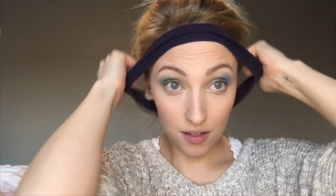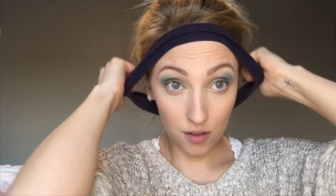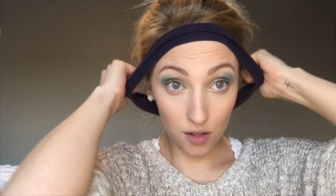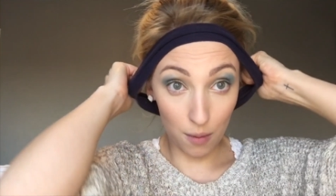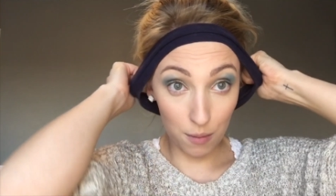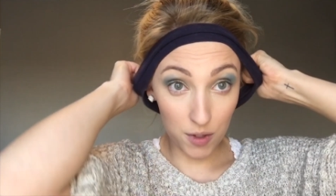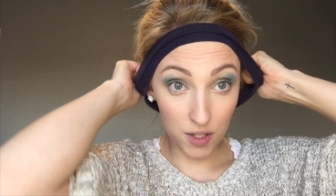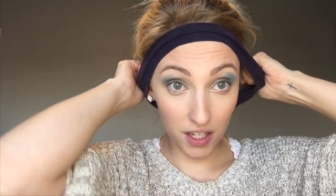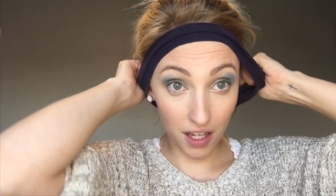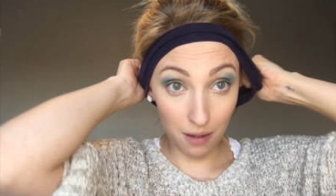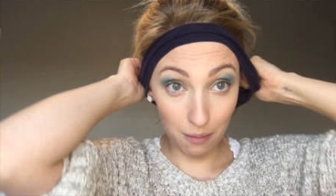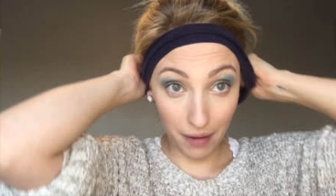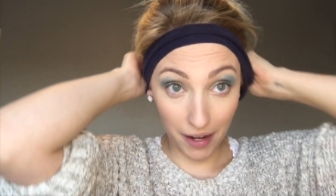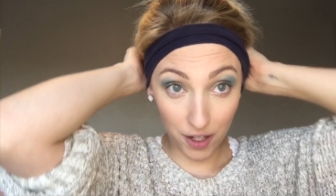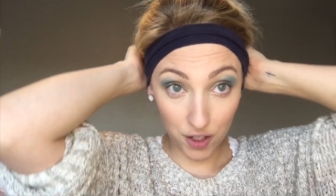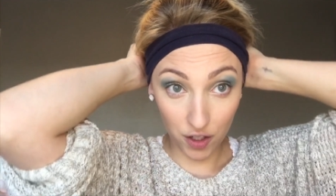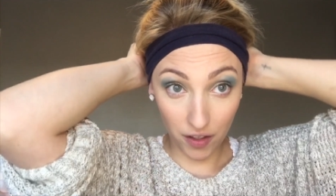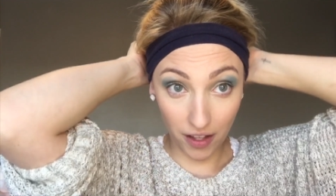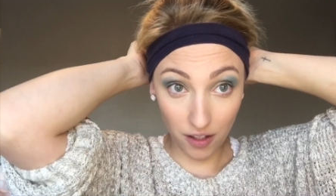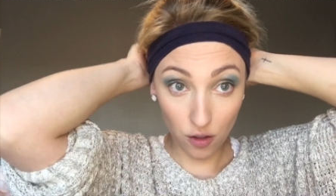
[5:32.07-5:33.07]
So I'm just going to
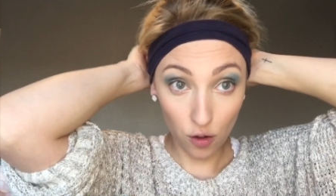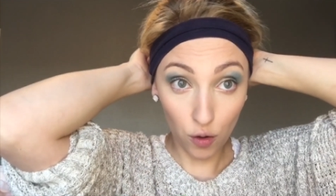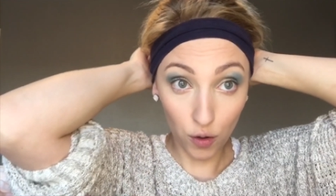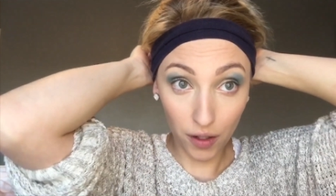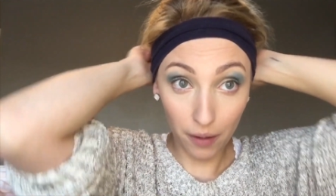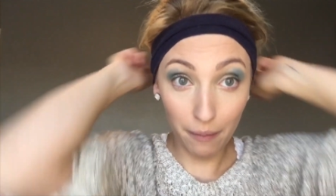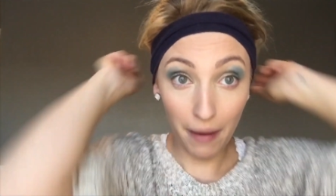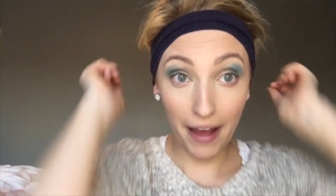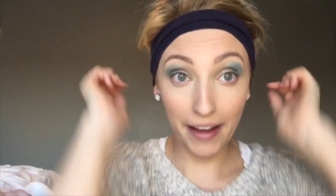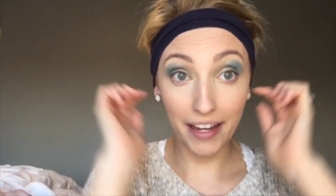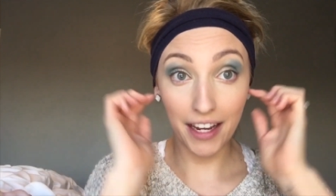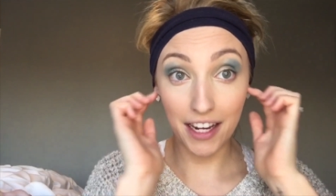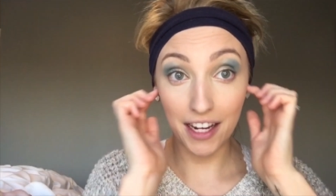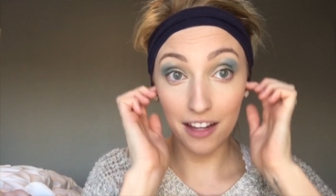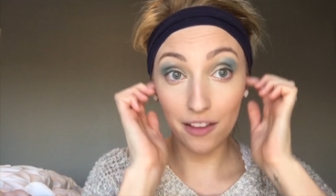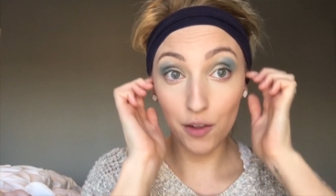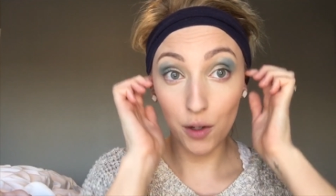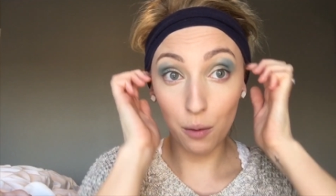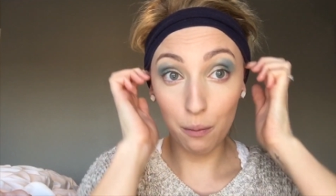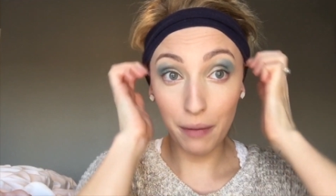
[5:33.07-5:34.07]
make sure that's holding back
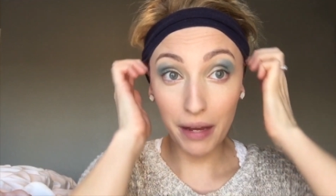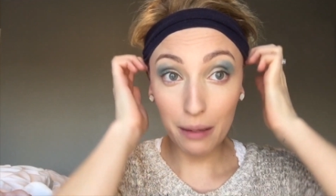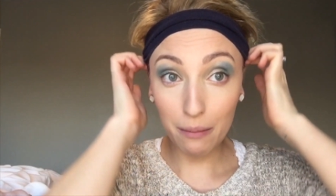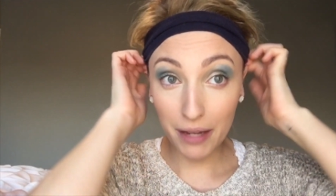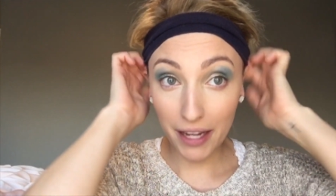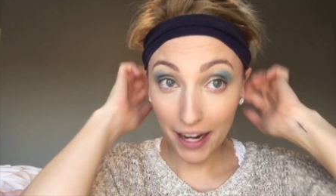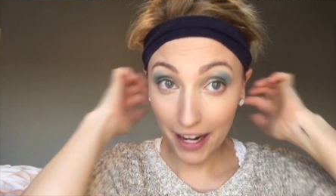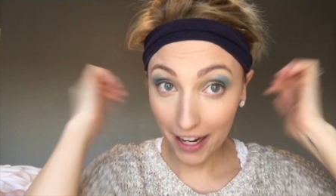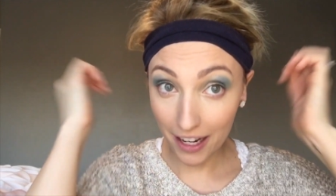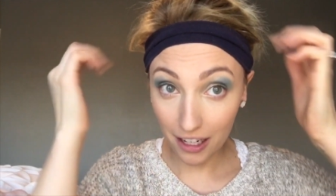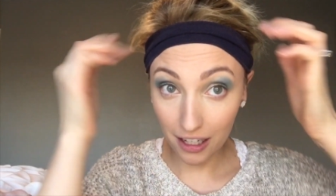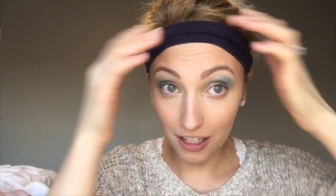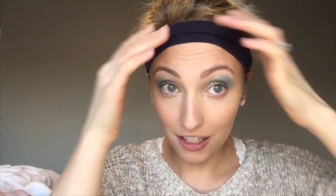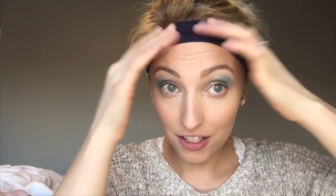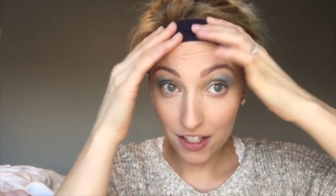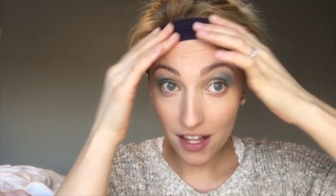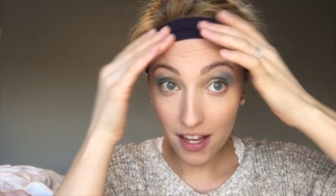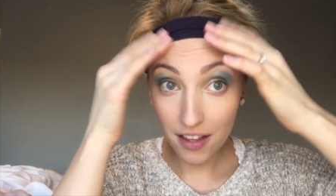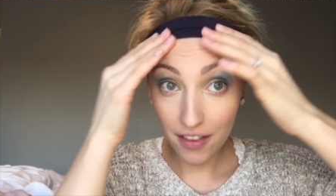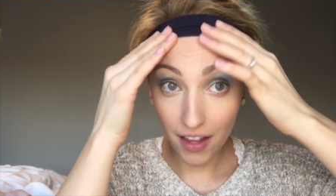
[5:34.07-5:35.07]
any little baby
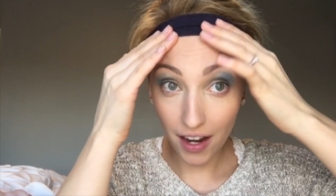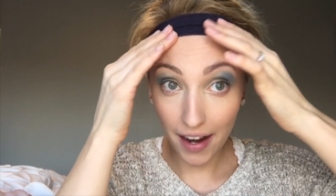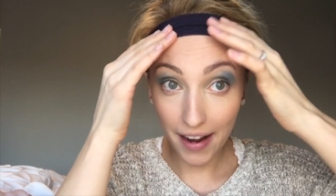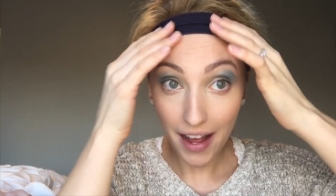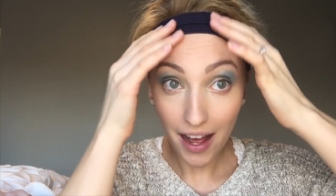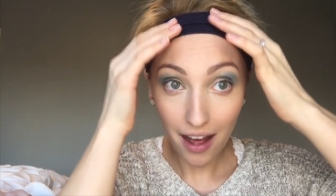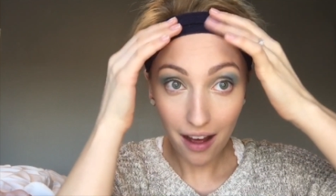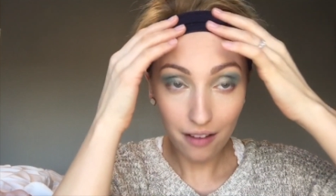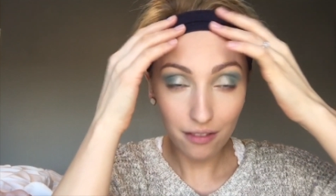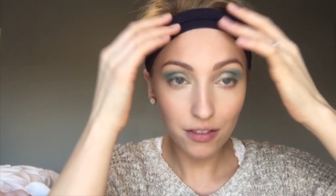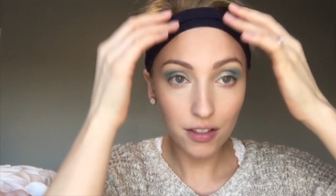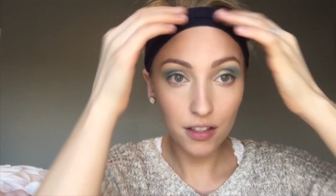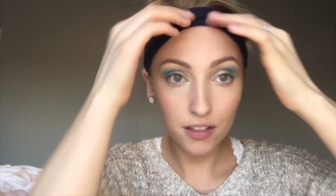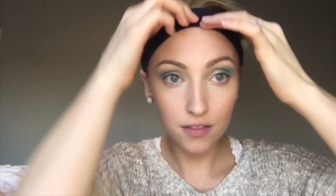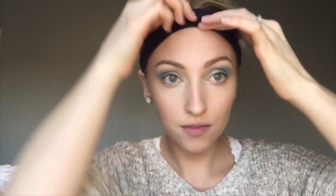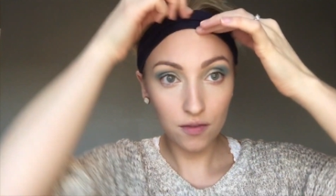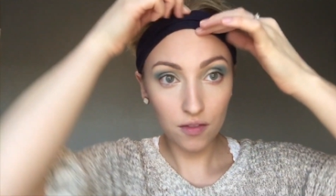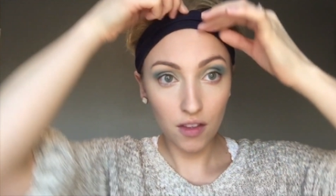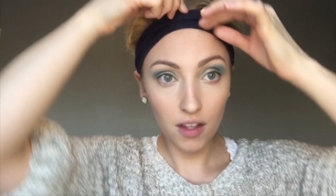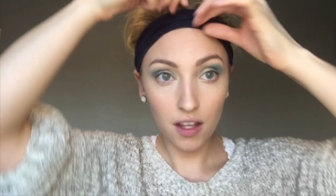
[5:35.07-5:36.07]
hairs that I have
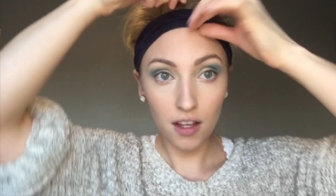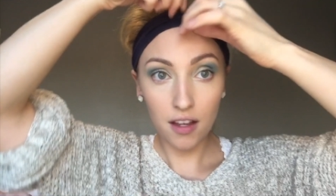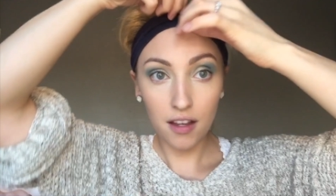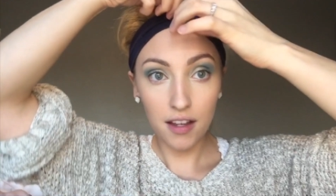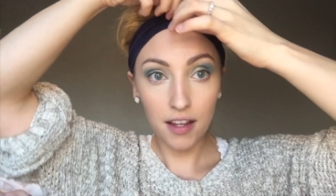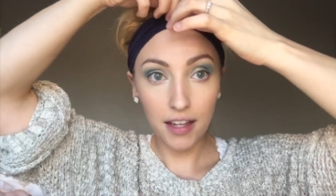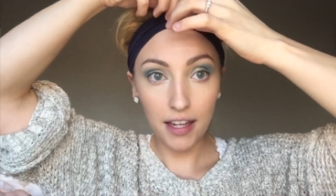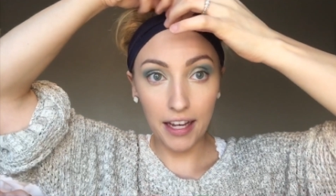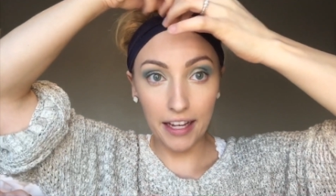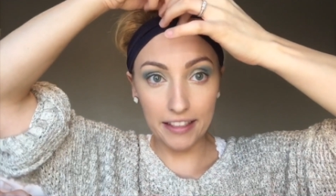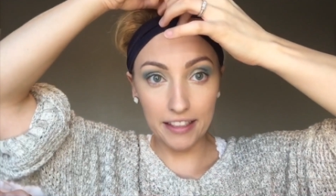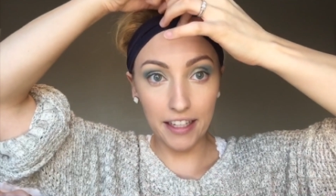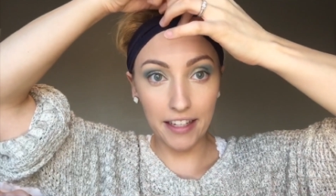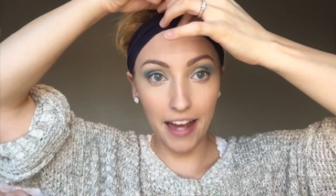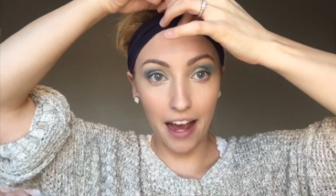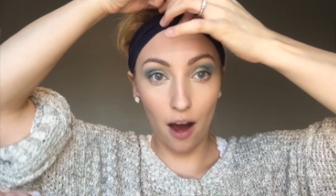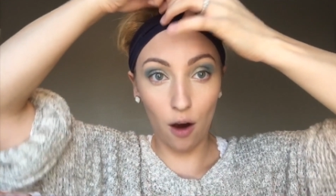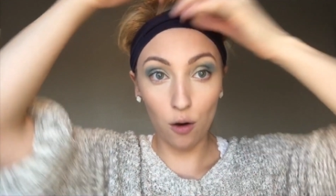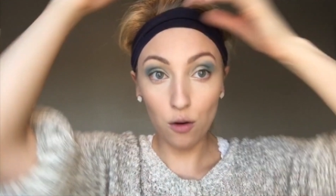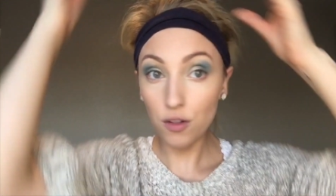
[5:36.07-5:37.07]
hanging
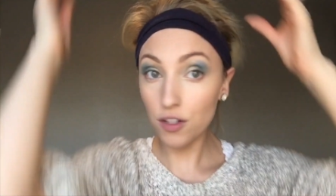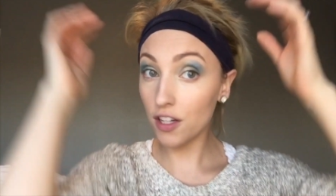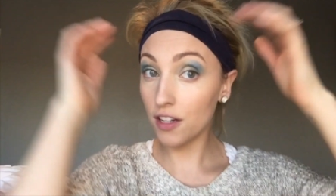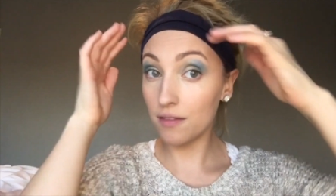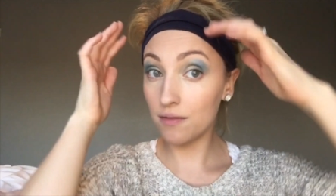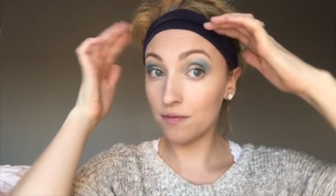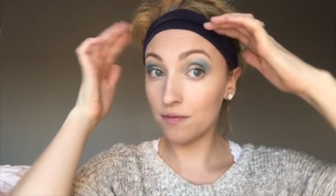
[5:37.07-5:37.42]
out.